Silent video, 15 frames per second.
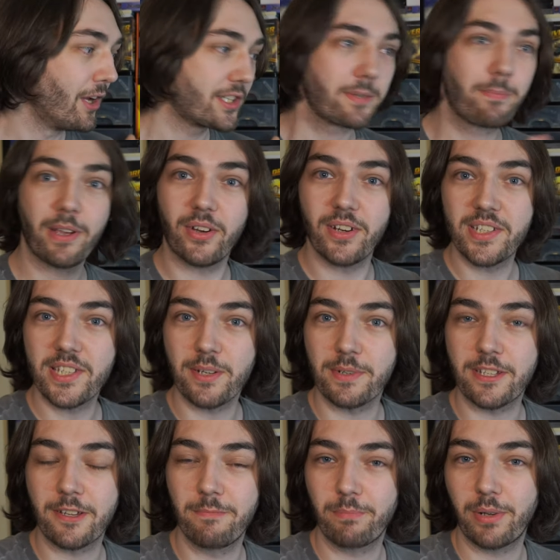To be honest, I was
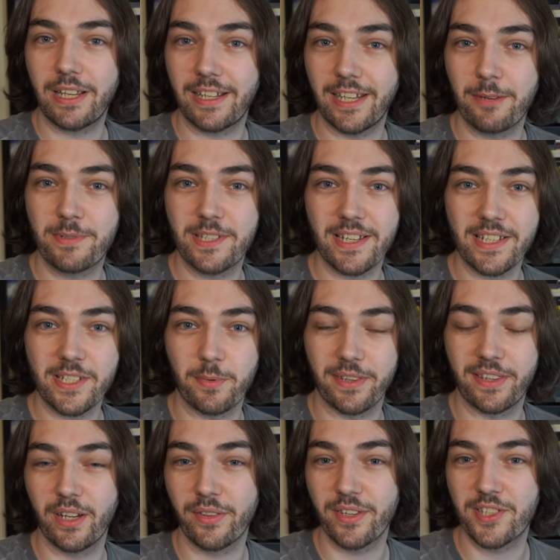completely obsessed with
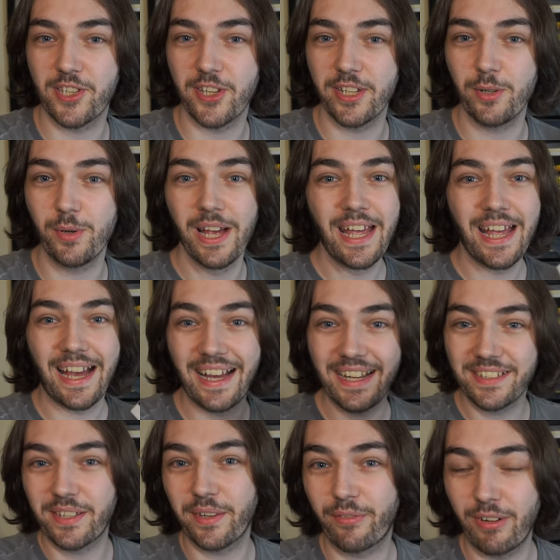the other two,
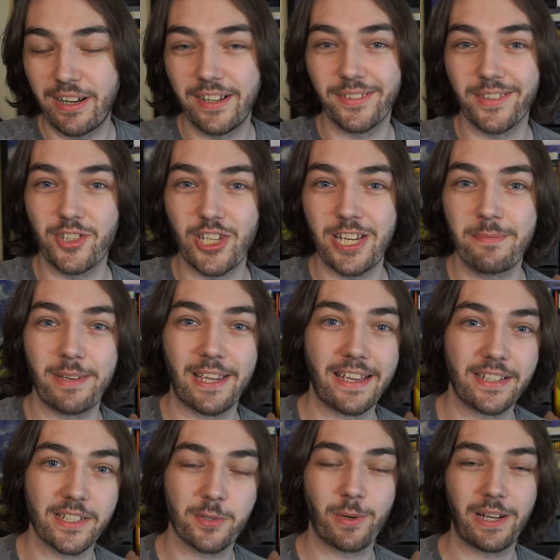and the three on the GBA
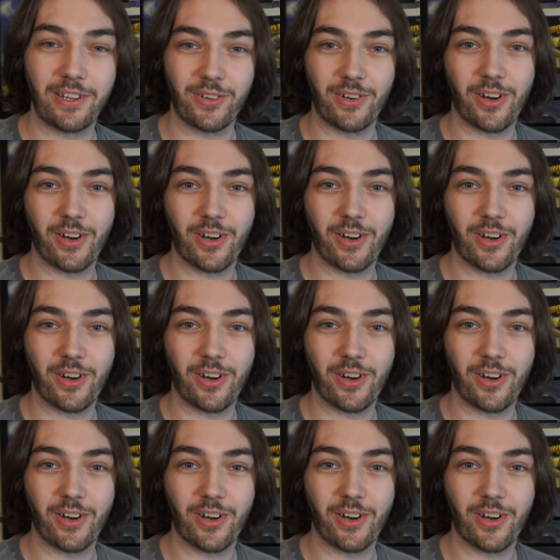as well.